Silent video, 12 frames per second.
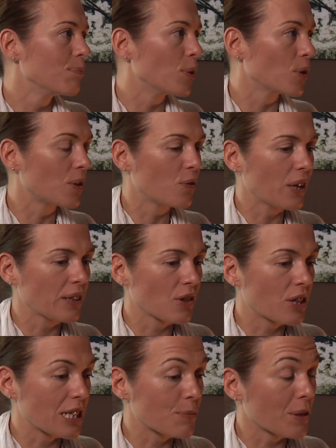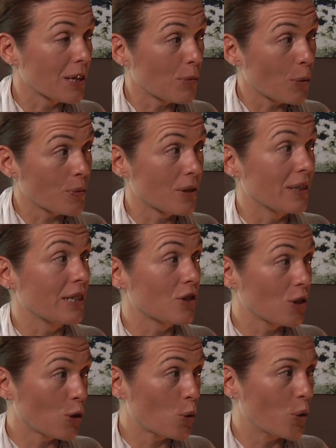Both the fact that things become obsolete
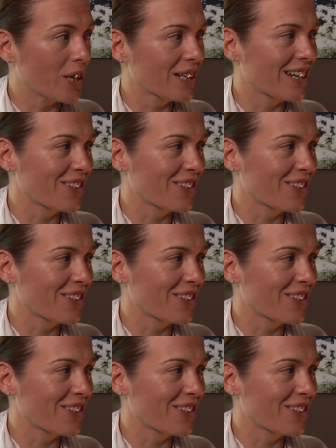so quick.